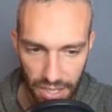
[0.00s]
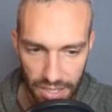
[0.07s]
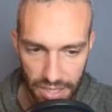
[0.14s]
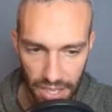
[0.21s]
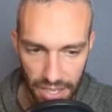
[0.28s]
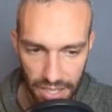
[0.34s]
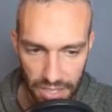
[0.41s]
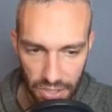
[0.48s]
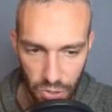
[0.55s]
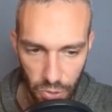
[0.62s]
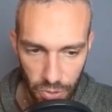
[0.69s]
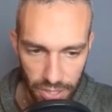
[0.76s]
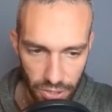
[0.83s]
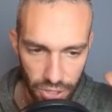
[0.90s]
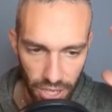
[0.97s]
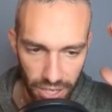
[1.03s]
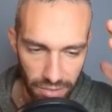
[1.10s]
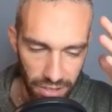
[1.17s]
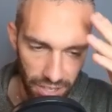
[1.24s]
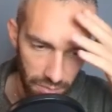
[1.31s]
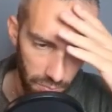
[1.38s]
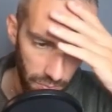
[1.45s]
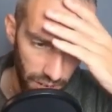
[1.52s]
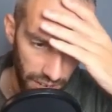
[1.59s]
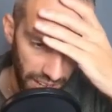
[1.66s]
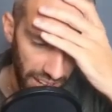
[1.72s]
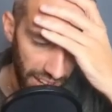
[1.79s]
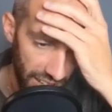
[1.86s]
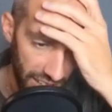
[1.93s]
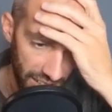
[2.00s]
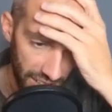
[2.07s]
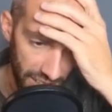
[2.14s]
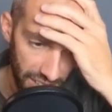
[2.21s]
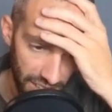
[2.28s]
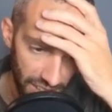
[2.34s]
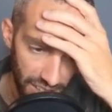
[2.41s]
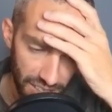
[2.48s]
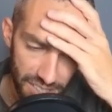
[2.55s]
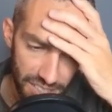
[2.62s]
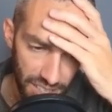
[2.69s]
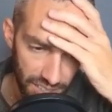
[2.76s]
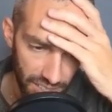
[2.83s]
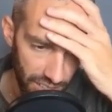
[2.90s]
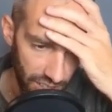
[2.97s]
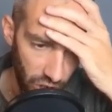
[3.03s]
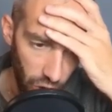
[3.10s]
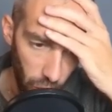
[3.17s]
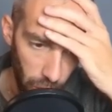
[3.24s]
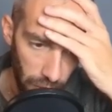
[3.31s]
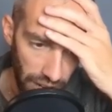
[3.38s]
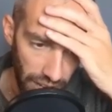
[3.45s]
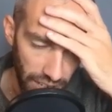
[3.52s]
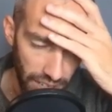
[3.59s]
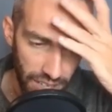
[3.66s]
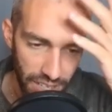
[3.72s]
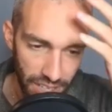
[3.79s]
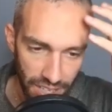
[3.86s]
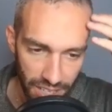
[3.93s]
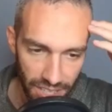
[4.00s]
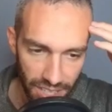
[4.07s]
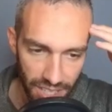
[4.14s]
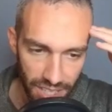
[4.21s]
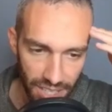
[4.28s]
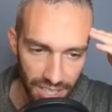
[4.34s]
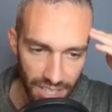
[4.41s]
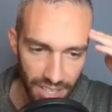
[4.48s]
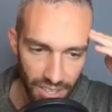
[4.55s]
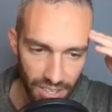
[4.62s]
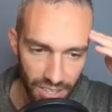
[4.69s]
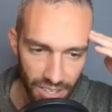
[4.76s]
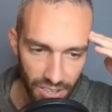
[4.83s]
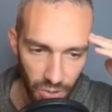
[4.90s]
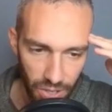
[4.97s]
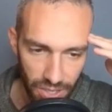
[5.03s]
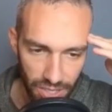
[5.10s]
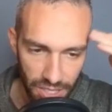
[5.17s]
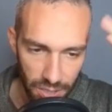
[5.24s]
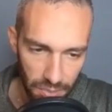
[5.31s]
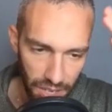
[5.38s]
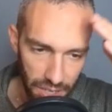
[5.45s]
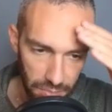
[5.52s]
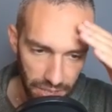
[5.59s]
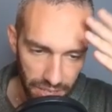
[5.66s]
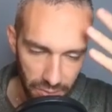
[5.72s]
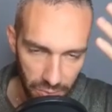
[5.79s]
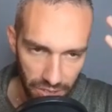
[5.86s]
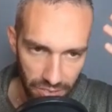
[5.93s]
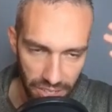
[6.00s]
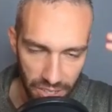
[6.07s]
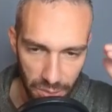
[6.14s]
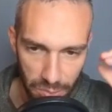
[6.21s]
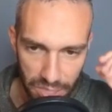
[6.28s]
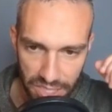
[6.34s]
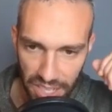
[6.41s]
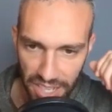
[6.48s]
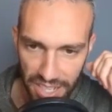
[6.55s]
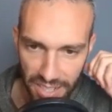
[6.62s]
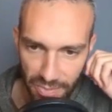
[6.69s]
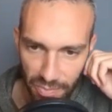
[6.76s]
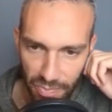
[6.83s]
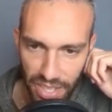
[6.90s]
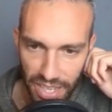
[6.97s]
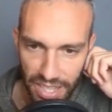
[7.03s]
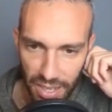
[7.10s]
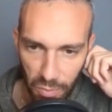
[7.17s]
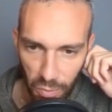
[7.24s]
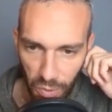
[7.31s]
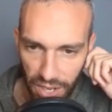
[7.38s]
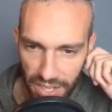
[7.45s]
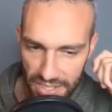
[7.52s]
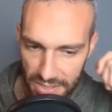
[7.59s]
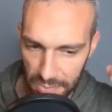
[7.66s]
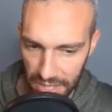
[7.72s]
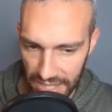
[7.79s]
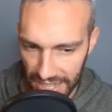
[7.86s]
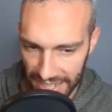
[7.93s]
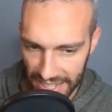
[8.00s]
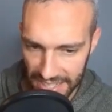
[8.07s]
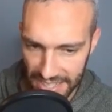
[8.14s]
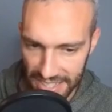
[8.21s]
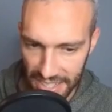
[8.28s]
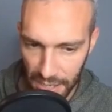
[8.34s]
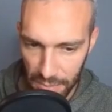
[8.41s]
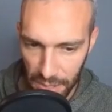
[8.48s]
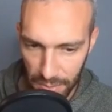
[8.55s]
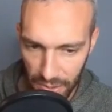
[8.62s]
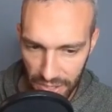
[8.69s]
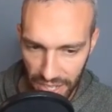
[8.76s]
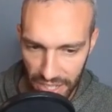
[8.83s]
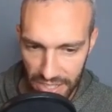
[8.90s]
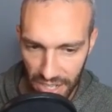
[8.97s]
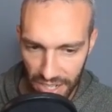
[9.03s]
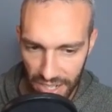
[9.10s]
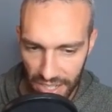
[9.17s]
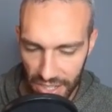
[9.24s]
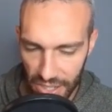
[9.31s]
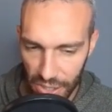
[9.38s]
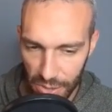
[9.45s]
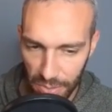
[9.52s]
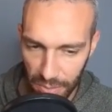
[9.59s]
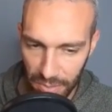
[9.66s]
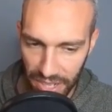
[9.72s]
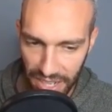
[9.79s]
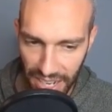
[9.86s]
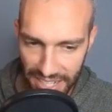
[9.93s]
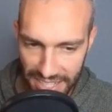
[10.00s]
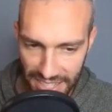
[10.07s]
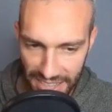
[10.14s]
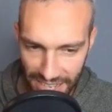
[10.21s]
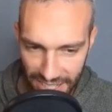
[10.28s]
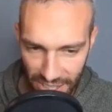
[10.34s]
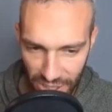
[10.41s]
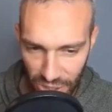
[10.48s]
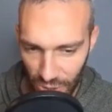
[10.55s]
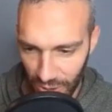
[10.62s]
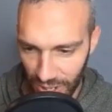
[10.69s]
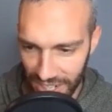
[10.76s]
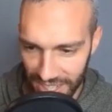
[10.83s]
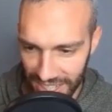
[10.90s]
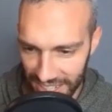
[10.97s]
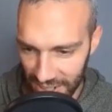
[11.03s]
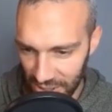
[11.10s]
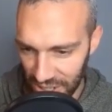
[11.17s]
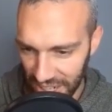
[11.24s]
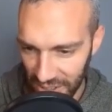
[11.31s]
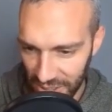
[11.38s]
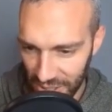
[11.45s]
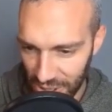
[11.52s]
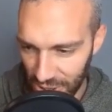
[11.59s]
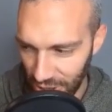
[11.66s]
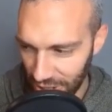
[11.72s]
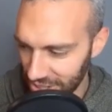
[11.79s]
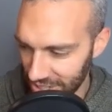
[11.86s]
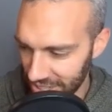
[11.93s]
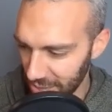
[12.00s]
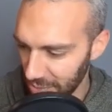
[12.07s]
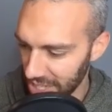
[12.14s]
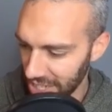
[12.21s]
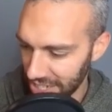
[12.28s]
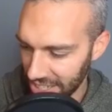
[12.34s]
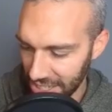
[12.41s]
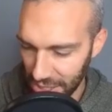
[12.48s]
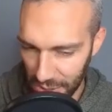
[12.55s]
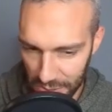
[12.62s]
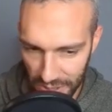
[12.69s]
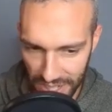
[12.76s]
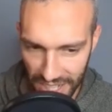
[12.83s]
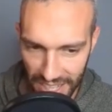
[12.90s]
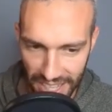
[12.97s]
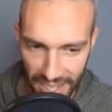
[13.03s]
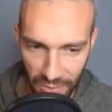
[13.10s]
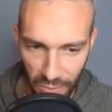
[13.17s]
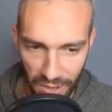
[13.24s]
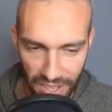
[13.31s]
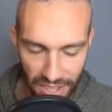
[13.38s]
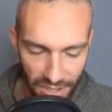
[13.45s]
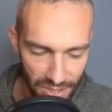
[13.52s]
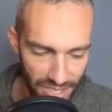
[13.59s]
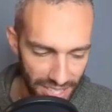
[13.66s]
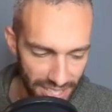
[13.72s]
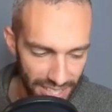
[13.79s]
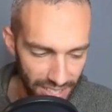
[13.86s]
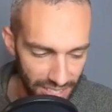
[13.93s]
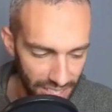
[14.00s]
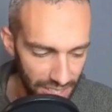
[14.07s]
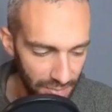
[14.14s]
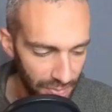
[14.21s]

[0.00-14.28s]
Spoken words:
taking a screenshot of like my head saying like, oh man, or come on man, whatever I normally say. And then one is me, like people are like, dunk on the hoop. I'm like, I did that as a short. Like go check out the shorts, you'll see me dunk on the hoop. So I had like one of those, like nailed it.